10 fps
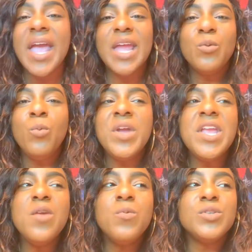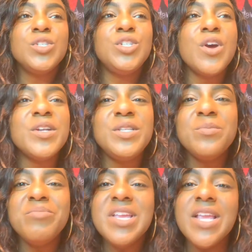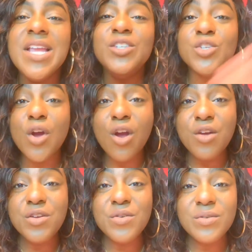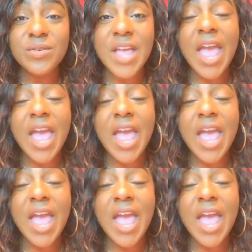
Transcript: and we will start to be eternal.